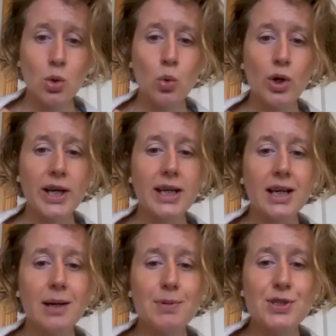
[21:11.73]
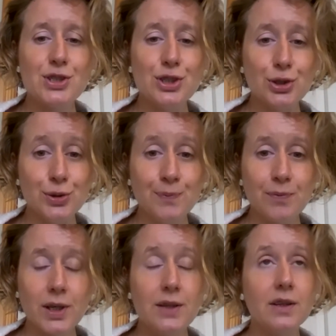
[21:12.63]
What I get couples to do
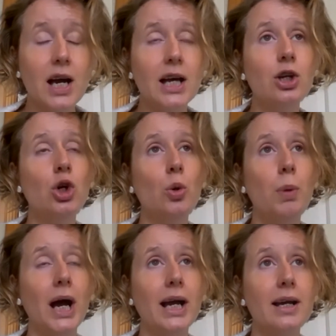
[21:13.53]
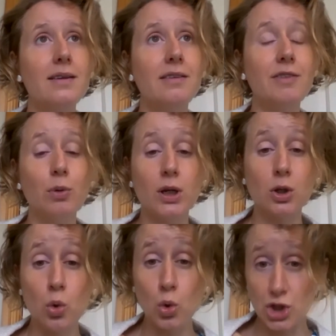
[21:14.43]
is kind of go back as if they were a
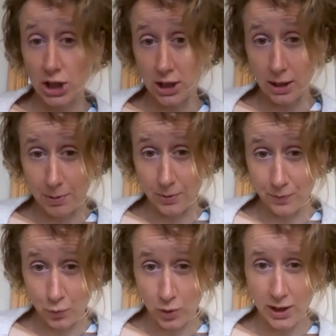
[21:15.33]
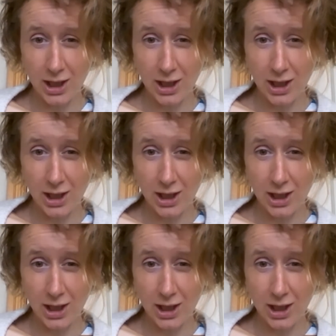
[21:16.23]
courting couple, right?